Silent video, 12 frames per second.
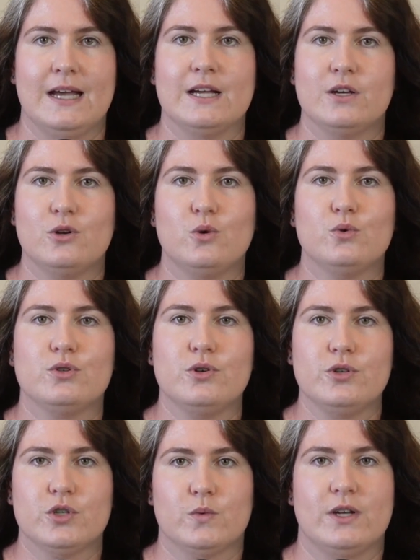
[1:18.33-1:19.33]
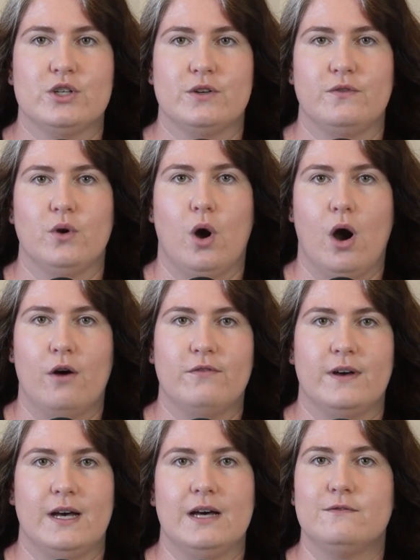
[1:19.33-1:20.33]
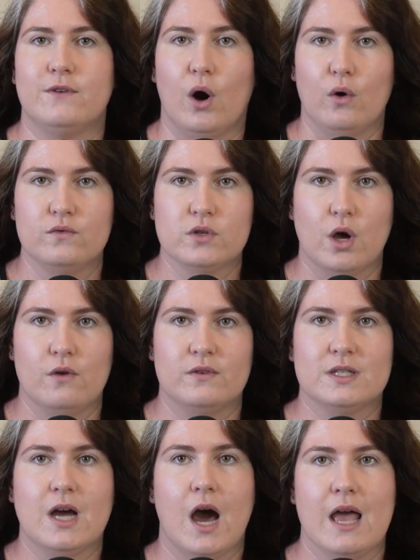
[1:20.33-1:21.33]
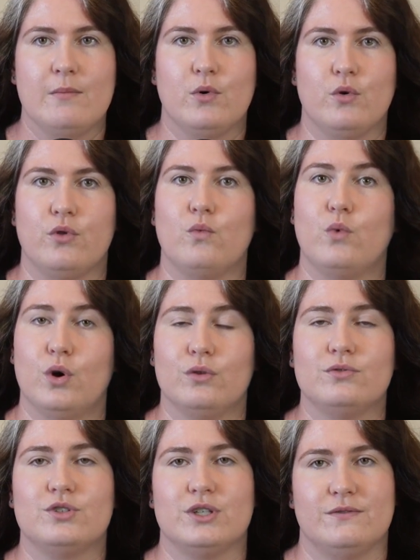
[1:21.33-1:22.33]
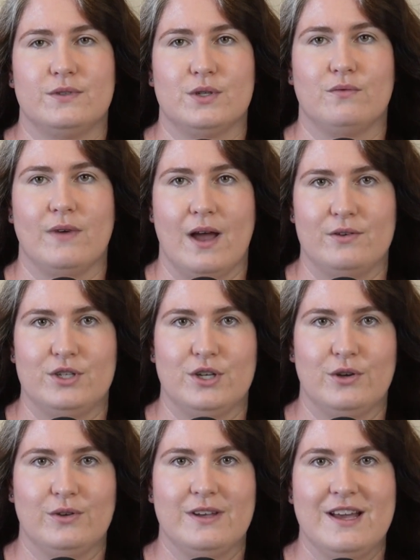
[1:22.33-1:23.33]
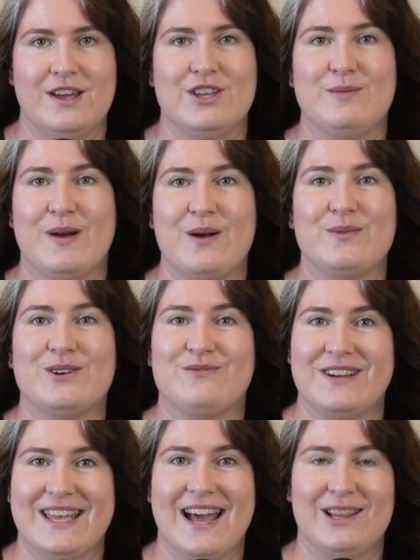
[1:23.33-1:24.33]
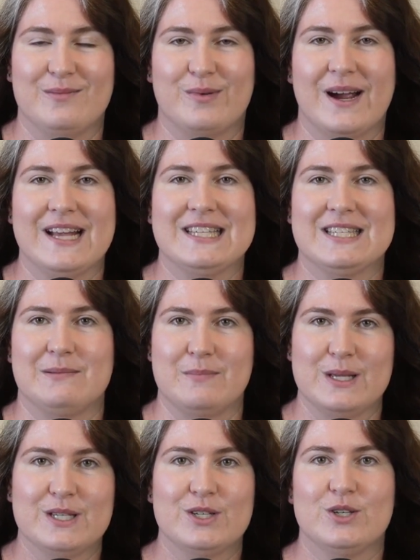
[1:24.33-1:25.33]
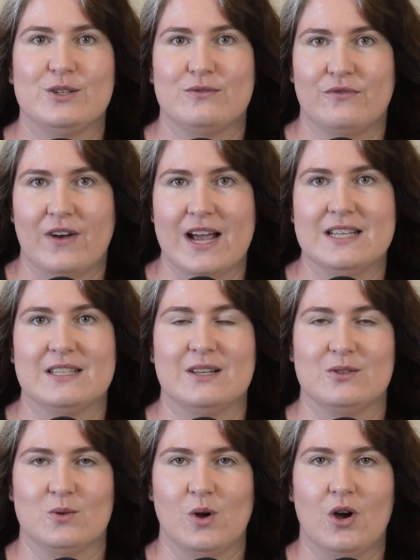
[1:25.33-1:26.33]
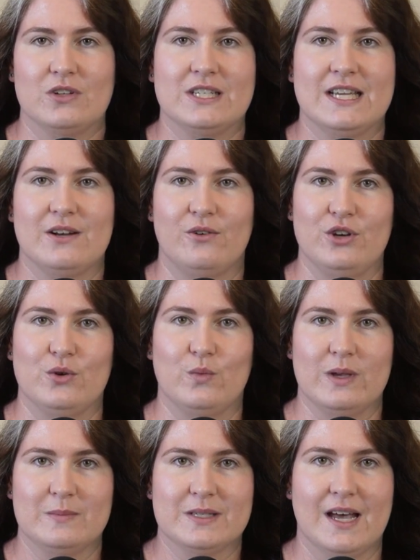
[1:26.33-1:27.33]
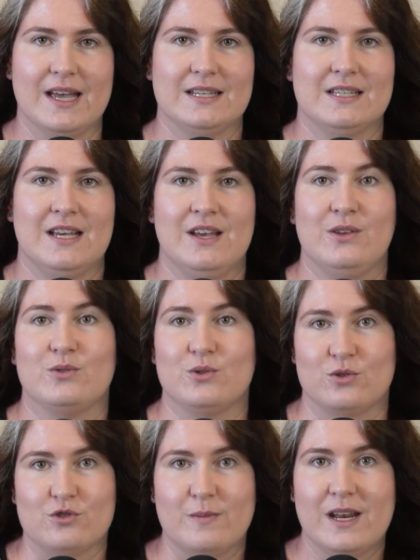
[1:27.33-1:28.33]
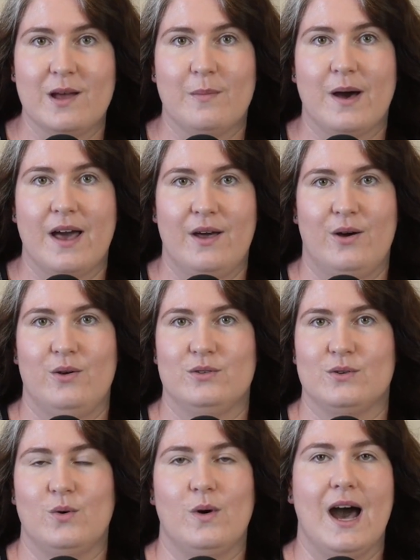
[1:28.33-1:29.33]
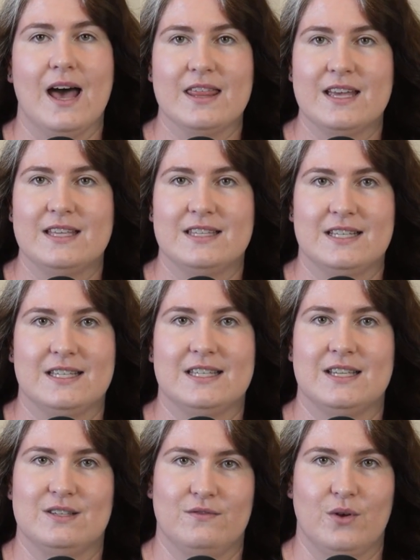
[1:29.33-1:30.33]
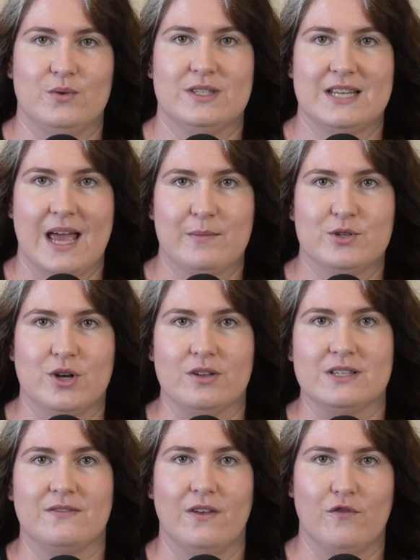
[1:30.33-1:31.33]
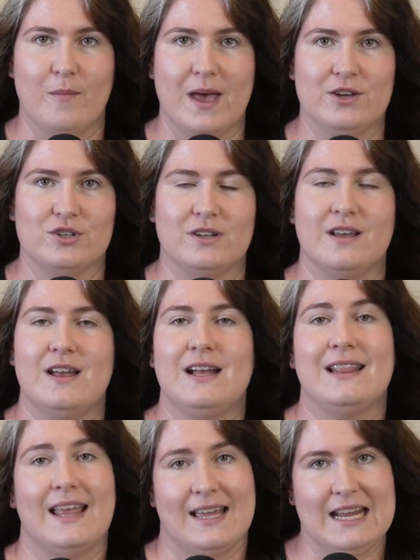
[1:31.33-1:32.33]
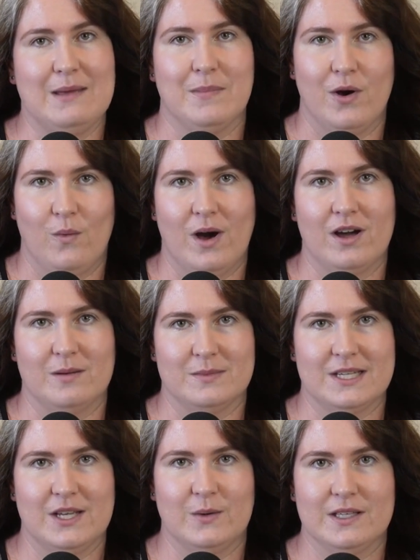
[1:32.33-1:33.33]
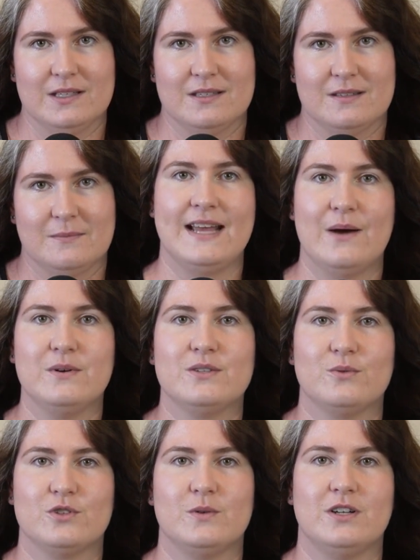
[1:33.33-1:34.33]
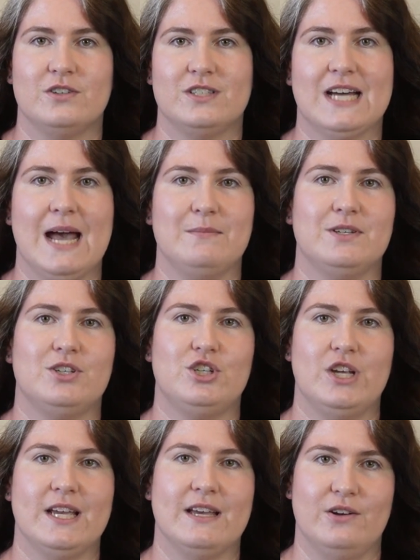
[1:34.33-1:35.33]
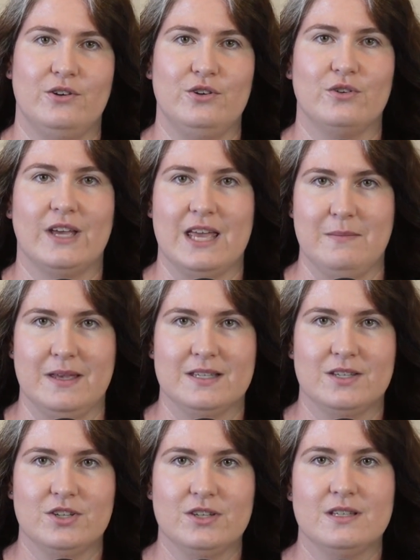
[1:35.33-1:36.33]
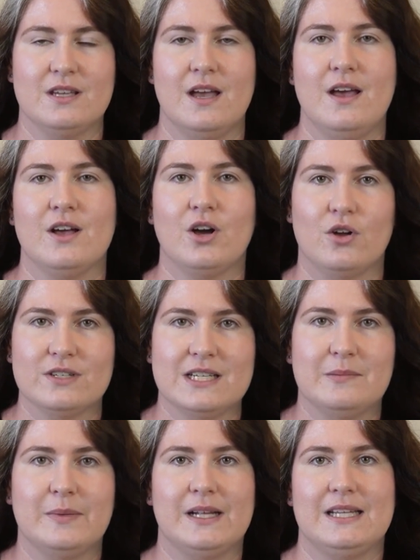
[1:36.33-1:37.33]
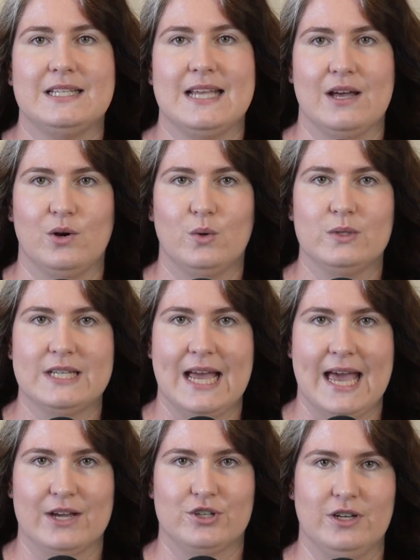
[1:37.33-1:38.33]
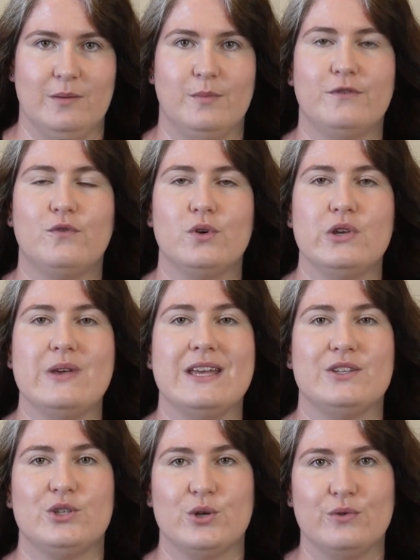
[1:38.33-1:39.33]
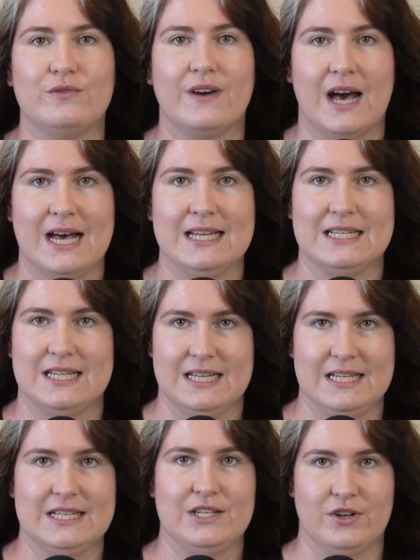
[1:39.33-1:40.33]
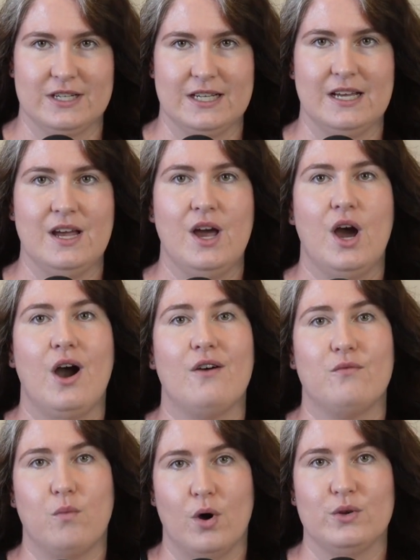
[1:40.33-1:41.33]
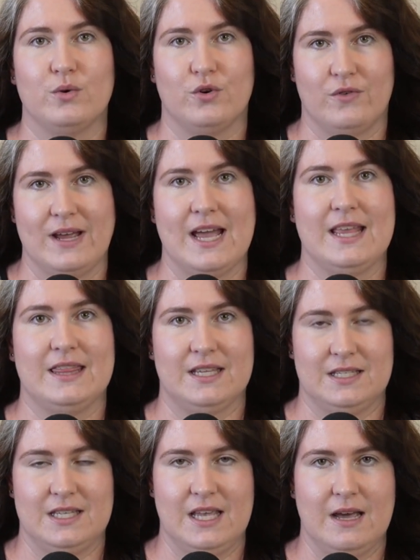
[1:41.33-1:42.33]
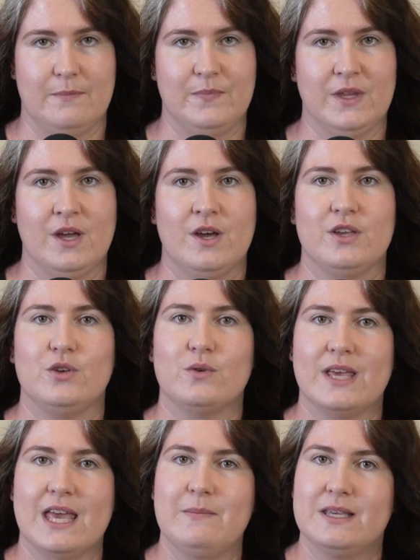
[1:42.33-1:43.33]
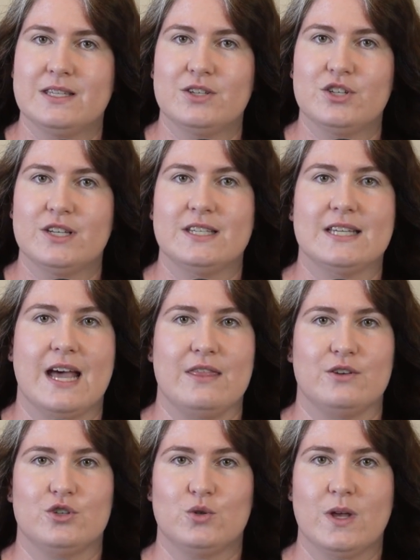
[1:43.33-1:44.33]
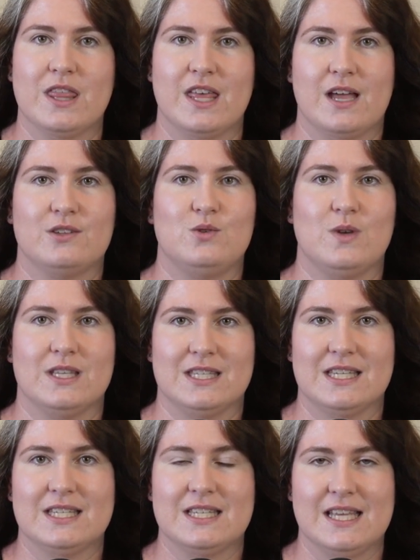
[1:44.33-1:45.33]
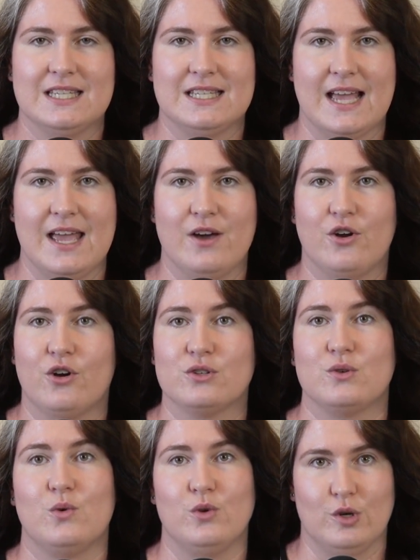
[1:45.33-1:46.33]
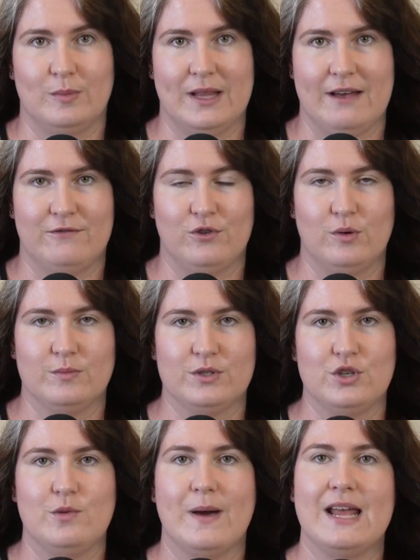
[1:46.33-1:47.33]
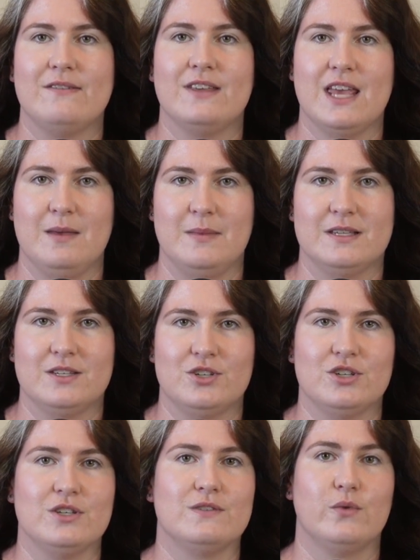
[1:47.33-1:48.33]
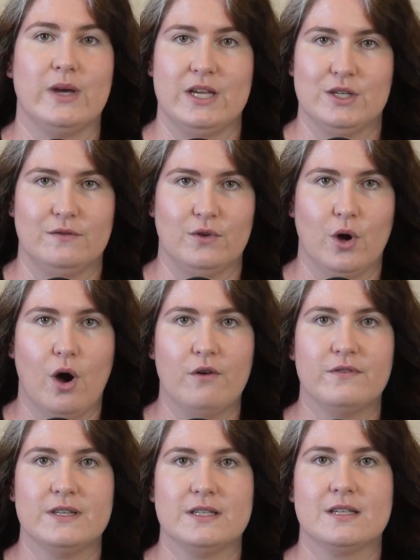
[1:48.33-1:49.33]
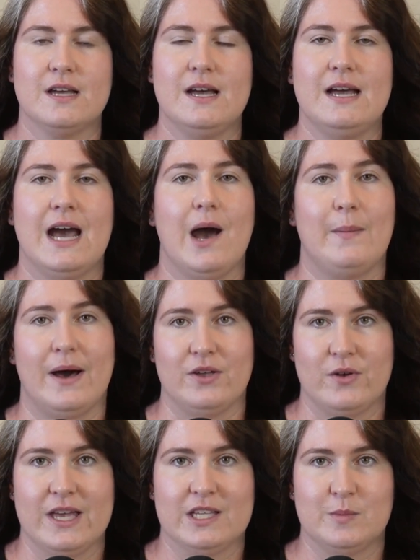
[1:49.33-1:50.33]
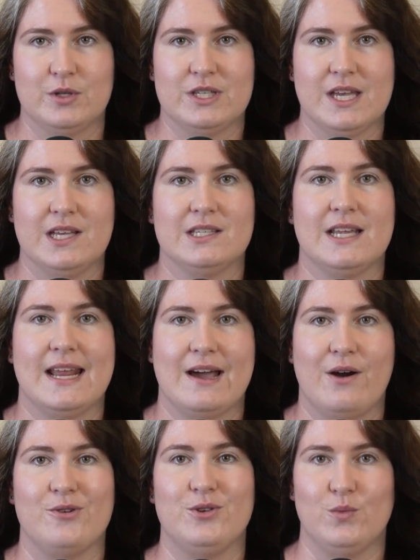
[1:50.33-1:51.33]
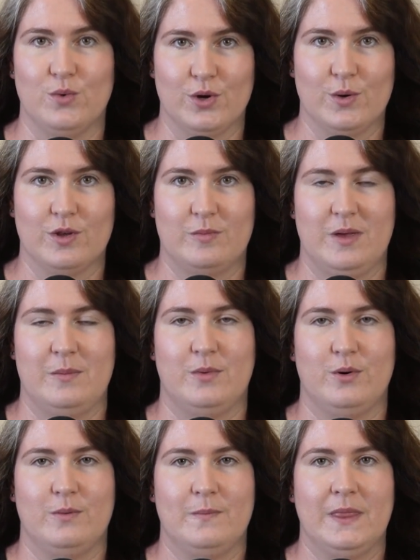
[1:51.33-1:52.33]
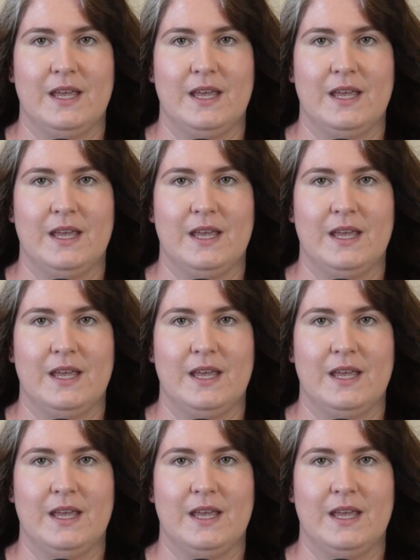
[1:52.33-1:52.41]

It can also switch if your offer evolves over time or the world shifts around you. You might want to recalibrate some messages, phrasings, or content on your website, your social media bios, or other instances of those snapshots of information like an email welcome sequence. Now is also a good time to check in on your key messages, content pillars, and calls to action before you get too far into the nitty-gritty of what you'll create this year. Your key messages are the short things you consistently say across all your platforms. You might have key messages for each of your offers, about your expertise and how you work with people.